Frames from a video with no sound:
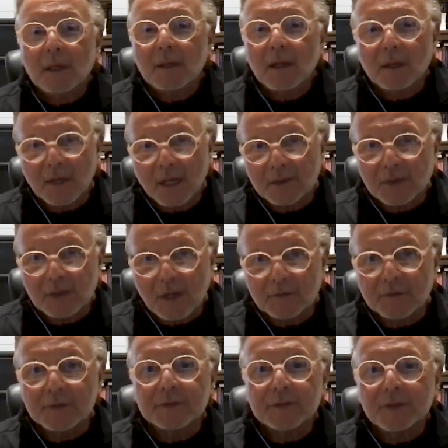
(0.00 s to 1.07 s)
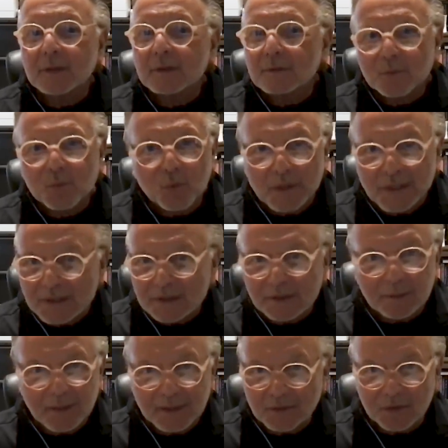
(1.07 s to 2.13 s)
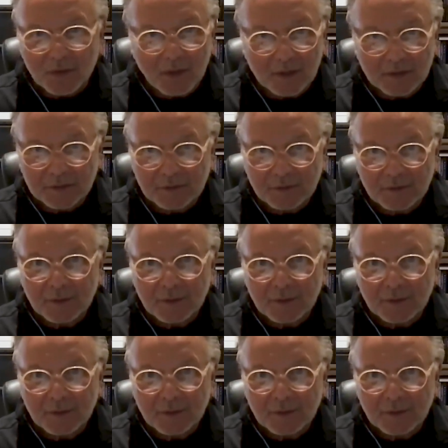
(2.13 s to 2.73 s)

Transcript: Electric ovens are really big draws.